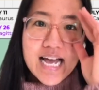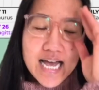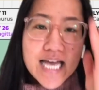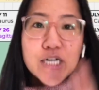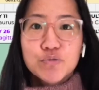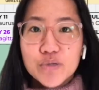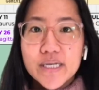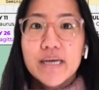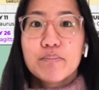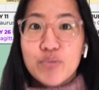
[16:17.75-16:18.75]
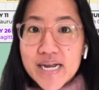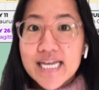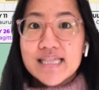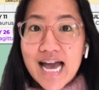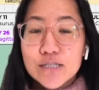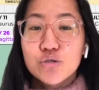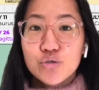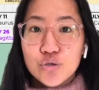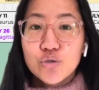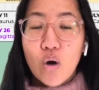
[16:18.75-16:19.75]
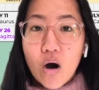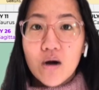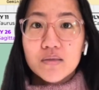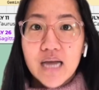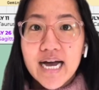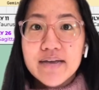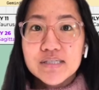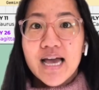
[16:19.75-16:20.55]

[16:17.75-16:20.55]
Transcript: It is really bringing that to our lives.